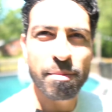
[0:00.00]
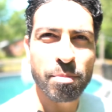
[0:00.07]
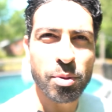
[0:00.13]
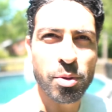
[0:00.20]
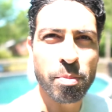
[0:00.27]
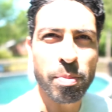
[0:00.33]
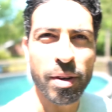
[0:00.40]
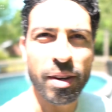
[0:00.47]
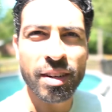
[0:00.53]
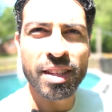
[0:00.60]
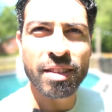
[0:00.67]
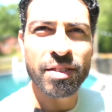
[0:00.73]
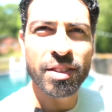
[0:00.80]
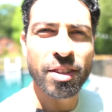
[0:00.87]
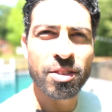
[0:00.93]
Pool party,
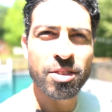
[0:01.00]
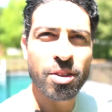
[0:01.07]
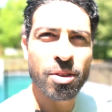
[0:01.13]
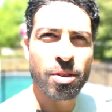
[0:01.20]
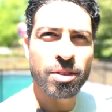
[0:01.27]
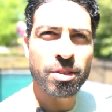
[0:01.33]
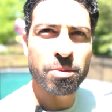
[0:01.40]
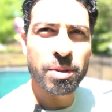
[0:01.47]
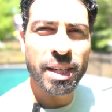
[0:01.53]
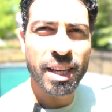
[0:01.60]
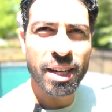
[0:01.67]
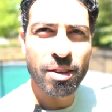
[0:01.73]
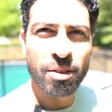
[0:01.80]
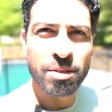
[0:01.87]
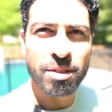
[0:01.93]
even though it's cold and we
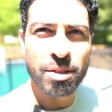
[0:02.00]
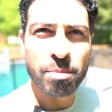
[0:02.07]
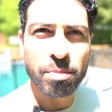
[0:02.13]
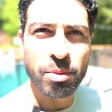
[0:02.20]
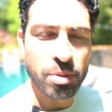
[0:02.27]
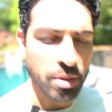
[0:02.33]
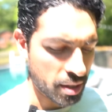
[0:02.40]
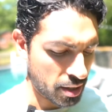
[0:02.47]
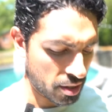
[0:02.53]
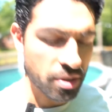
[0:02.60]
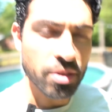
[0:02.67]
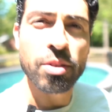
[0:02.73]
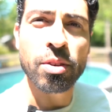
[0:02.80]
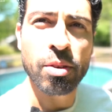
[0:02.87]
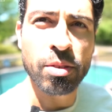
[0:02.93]
can't go into the pool because it's
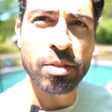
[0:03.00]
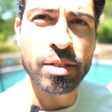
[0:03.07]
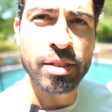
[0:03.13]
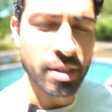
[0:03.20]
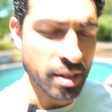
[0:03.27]
still cold.